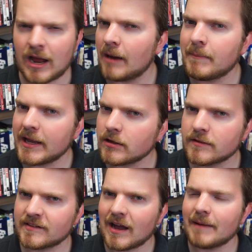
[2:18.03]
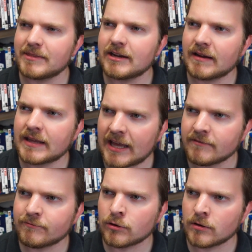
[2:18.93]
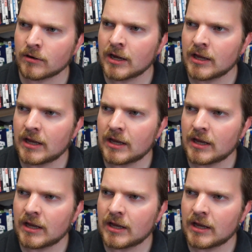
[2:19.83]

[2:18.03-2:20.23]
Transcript: I might stop there again for